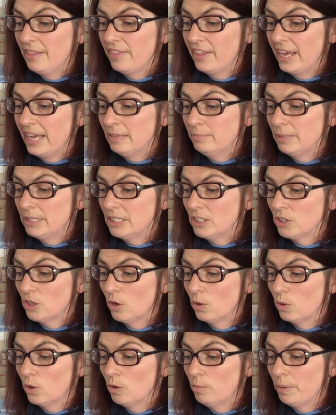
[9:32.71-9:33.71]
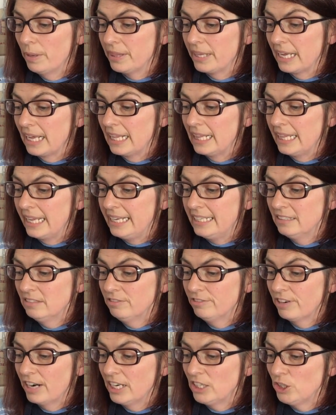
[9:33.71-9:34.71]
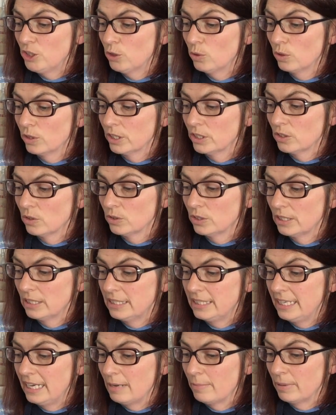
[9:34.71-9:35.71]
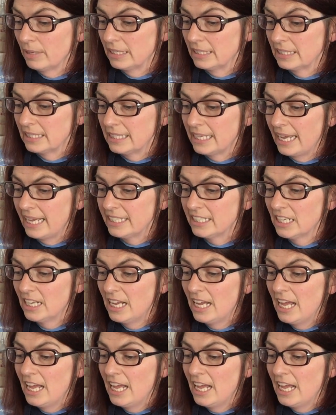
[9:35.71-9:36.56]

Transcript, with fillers: Then Mrs. Coco put the clean, fresh tortoise onto the table and said,